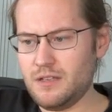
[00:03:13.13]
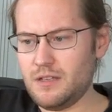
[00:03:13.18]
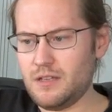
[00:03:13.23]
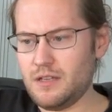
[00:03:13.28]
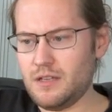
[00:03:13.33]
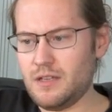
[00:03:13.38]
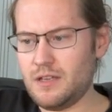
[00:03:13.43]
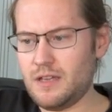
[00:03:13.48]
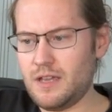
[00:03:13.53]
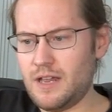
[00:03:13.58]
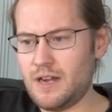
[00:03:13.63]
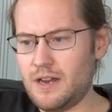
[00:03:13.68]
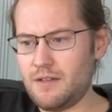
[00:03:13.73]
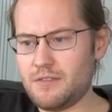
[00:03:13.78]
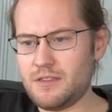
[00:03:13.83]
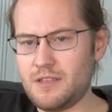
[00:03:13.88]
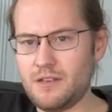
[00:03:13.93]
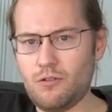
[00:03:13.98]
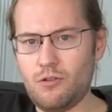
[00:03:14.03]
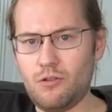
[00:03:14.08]
uh, and I've
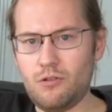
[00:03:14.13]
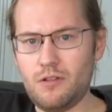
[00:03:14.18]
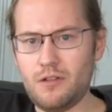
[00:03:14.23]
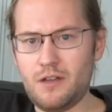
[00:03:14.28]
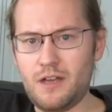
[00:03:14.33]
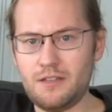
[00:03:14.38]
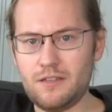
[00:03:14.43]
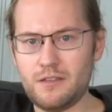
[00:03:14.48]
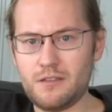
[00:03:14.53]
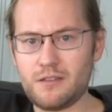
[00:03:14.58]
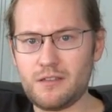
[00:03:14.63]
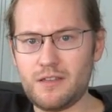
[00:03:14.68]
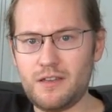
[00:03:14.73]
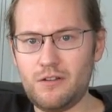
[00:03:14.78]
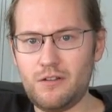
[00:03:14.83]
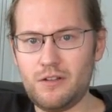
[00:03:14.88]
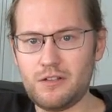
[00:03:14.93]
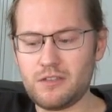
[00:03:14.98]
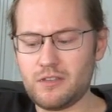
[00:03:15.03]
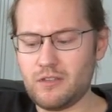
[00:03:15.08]
seen all other
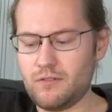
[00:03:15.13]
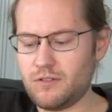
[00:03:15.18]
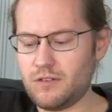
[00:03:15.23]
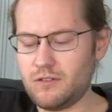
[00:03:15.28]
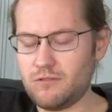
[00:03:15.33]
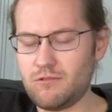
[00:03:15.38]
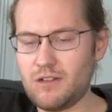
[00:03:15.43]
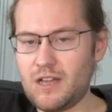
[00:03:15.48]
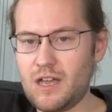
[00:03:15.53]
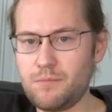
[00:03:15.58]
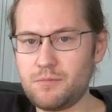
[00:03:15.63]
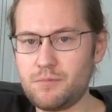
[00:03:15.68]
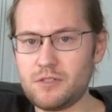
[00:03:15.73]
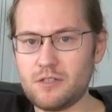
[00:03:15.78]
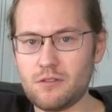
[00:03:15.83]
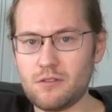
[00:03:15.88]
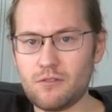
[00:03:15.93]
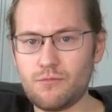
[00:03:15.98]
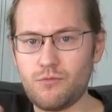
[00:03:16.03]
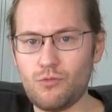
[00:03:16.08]
sorts of
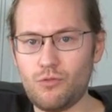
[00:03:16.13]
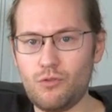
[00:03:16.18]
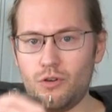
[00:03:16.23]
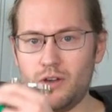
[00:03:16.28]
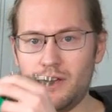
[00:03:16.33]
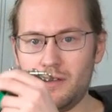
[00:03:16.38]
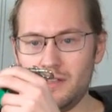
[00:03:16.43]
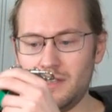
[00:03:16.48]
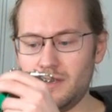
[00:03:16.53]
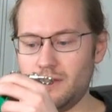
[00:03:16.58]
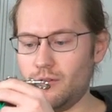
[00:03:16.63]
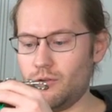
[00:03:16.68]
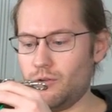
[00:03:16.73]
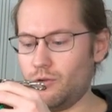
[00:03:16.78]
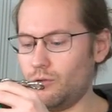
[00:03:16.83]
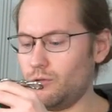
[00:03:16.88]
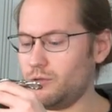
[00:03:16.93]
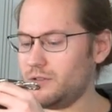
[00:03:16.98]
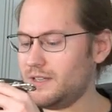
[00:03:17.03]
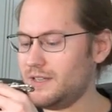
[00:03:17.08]
contraptions for
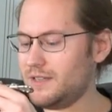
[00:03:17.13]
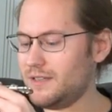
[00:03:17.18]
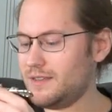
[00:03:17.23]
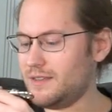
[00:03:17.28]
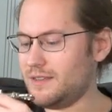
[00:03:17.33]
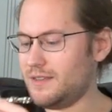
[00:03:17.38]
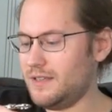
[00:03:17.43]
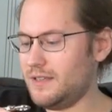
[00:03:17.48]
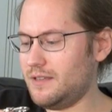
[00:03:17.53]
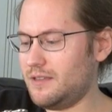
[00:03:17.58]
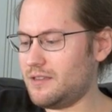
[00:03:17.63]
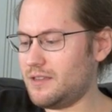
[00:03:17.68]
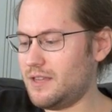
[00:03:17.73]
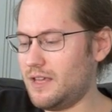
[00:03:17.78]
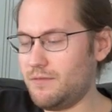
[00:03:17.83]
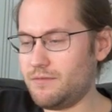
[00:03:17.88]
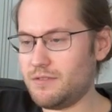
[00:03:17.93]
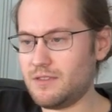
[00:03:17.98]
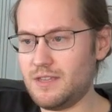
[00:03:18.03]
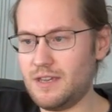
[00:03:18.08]
holding the
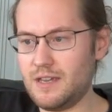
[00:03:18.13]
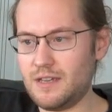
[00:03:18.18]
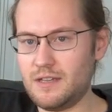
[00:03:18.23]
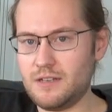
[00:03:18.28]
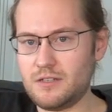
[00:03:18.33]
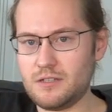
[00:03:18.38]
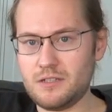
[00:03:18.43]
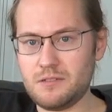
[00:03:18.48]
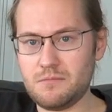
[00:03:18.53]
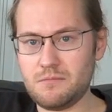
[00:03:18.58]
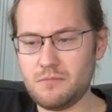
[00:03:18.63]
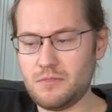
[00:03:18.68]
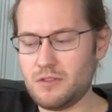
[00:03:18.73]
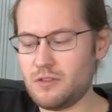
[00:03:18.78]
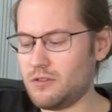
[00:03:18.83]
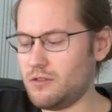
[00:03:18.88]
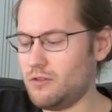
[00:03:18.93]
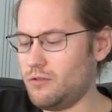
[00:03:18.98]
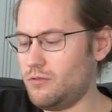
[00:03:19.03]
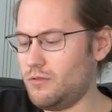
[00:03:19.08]
safe second.
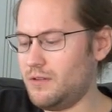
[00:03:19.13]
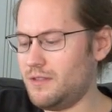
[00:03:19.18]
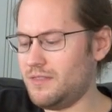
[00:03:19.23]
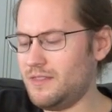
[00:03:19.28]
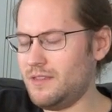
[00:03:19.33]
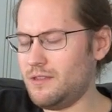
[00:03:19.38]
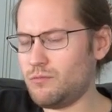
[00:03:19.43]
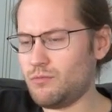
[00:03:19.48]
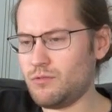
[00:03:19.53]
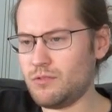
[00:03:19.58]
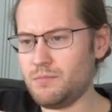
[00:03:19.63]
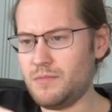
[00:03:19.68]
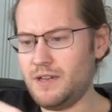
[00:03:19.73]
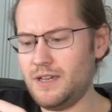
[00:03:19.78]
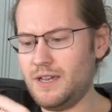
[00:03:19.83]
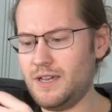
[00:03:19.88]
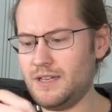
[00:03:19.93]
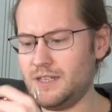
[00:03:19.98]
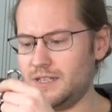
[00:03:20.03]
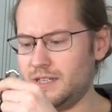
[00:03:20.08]
So this was
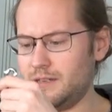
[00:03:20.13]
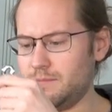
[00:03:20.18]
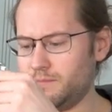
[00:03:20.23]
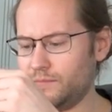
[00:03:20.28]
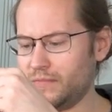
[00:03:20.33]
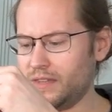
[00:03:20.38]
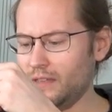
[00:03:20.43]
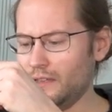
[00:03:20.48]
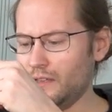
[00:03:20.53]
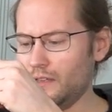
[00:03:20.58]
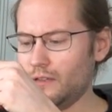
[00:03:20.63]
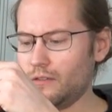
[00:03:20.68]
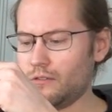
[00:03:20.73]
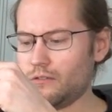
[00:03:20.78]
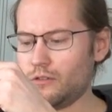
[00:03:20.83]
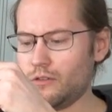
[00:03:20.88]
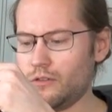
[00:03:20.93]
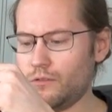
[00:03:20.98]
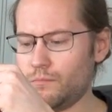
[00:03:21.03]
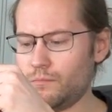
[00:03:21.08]
my idea.
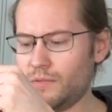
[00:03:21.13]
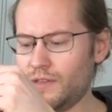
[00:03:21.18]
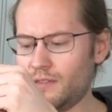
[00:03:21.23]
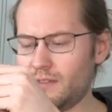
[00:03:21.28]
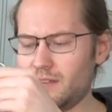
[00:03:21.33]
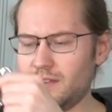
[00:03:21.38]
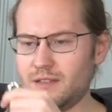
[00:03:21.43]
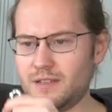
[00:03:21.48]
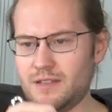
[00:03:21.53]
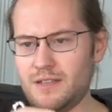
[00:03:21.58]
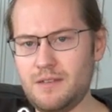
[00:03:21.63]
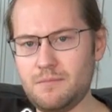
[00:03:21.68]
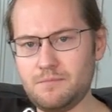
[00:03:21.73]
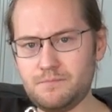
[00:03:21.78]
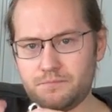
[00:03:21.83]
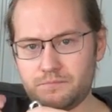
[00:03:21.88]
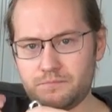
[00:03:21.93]
So basically